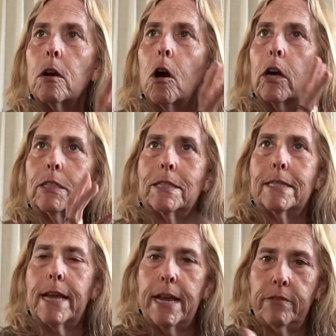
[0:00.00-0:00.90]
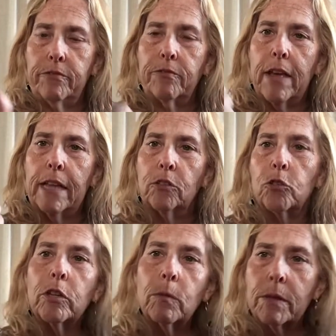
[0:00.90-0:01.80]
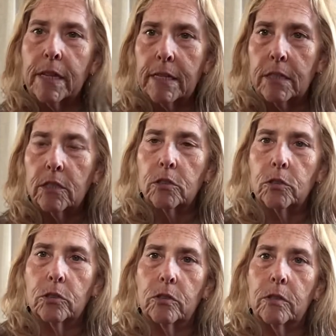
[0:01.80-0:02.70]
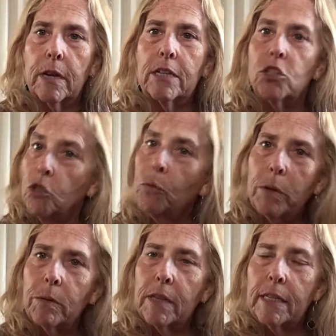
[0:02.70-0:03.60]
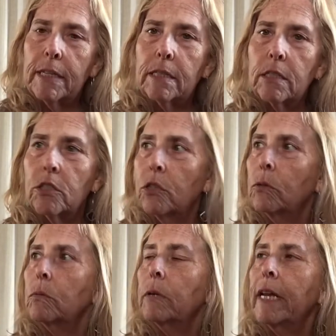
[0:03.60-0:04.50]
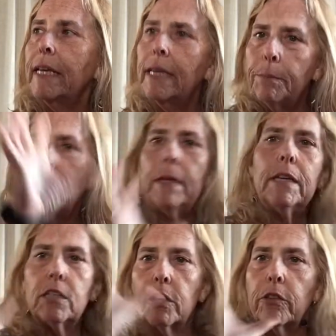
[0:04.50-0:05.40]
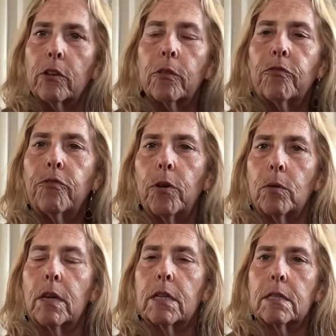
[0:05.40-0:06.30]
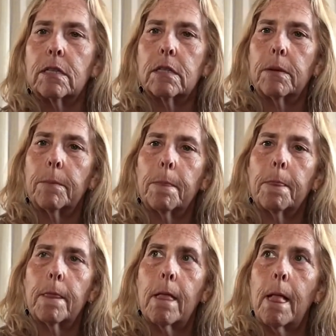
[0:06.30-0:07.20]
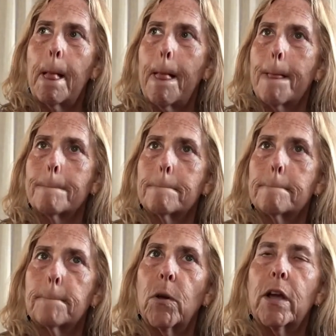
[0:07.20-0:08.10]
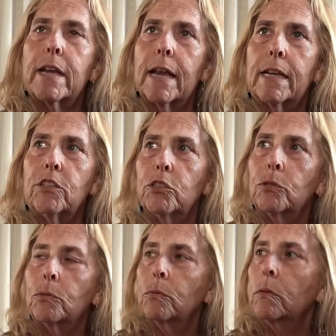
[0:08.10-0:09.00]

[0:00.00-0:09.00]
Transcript: are safe and learning what they need to learn and doing what they need to do and keeping each other focused? What can I do